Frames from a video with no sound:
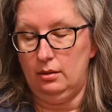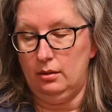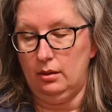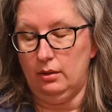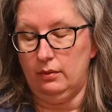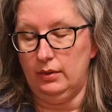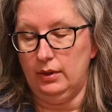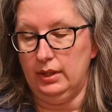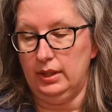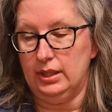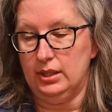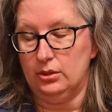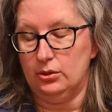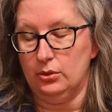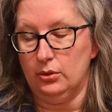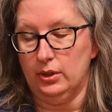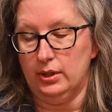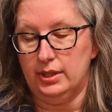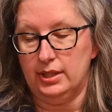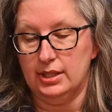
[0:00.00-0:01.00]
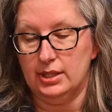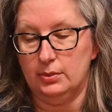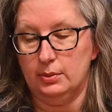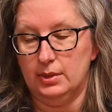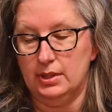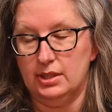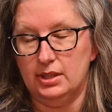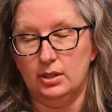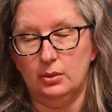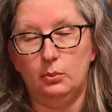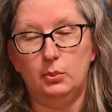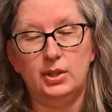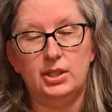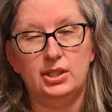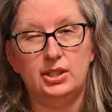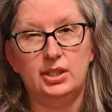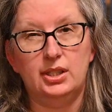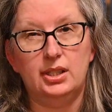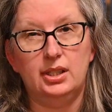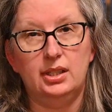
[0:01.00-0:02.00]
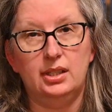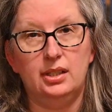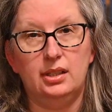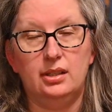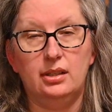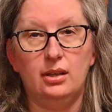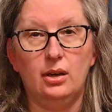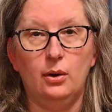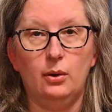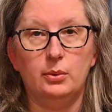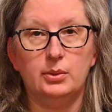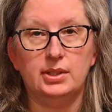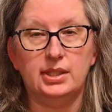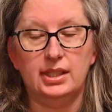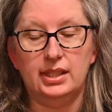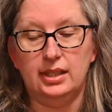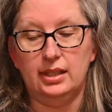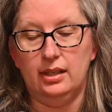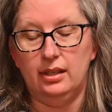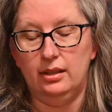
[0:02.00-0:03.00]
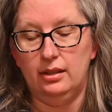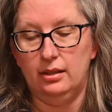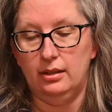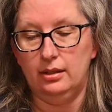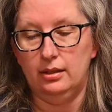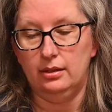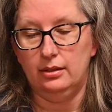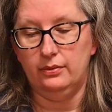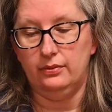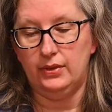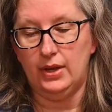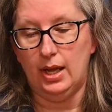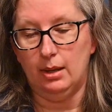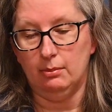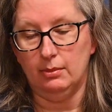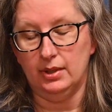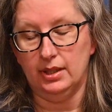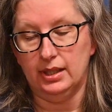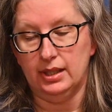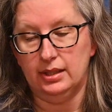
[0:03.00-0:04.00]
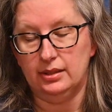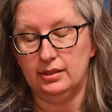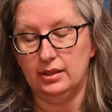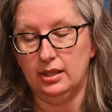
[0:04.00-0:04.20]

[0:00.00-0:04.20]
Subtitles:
I really enjoyed this one. It's a witchy, cozy, family